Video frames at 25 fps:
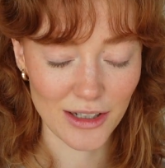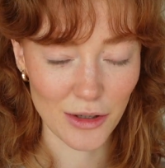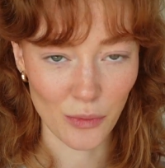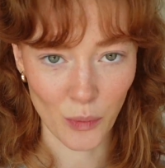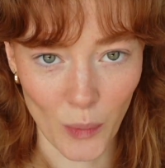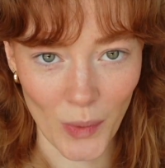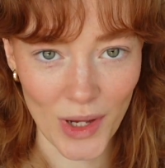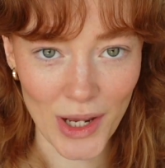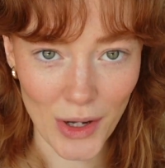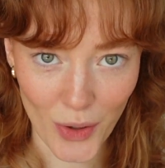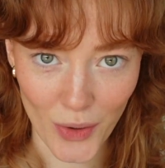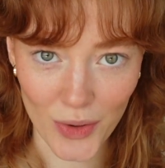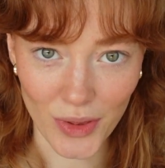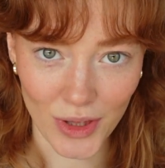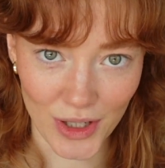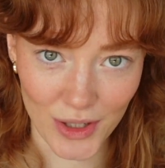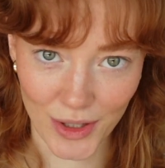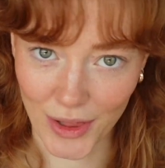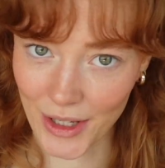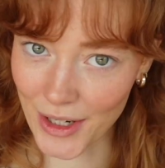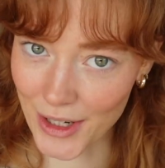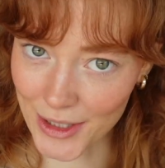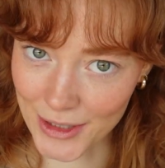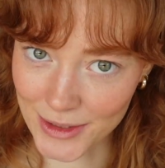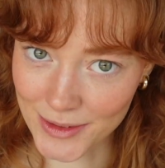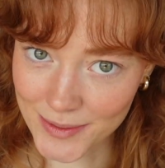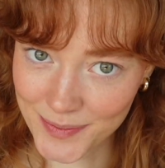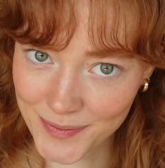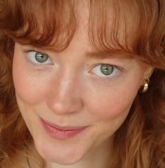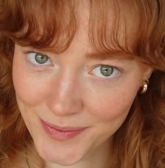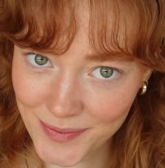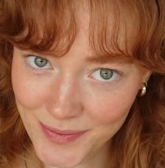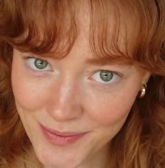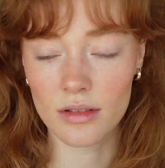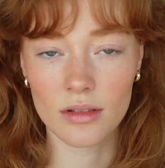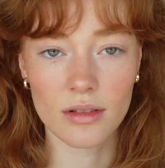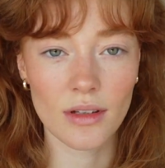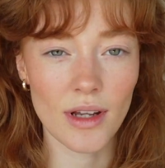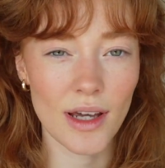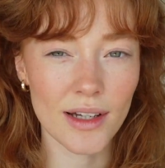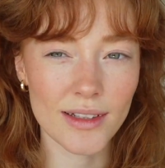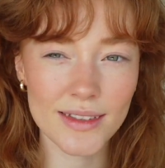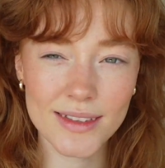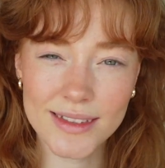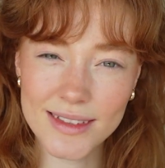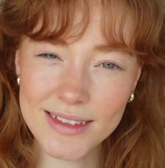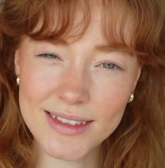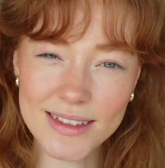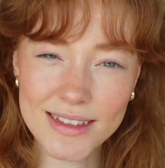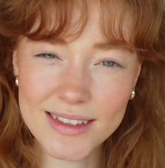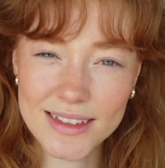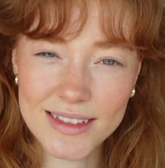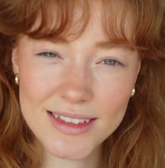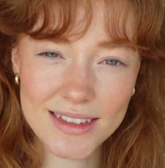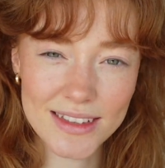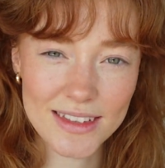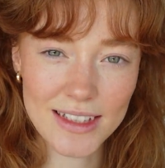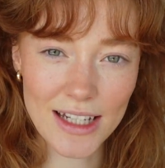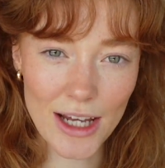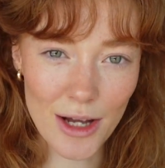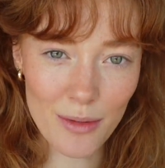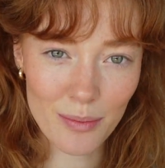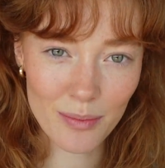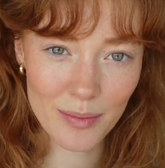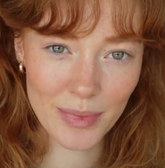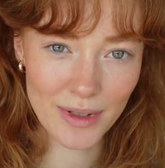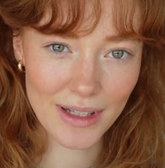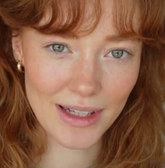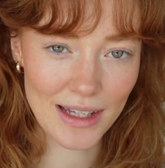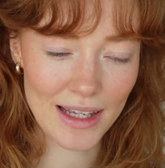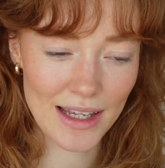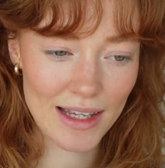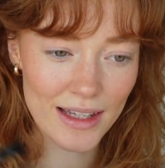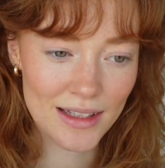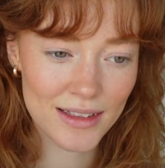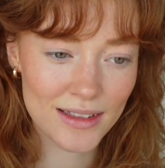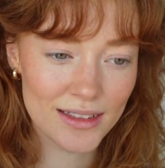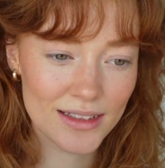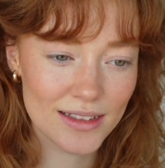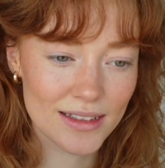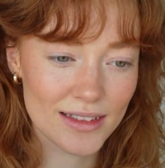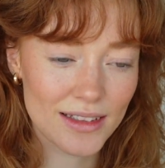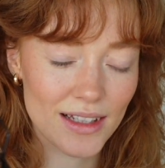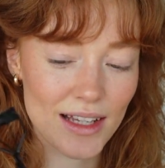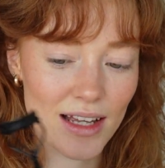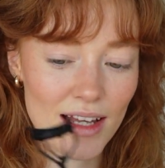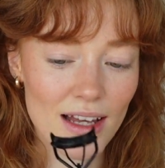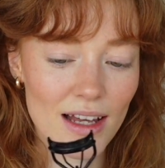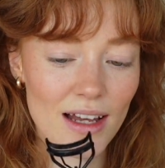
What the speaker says: we know they're there. Next step is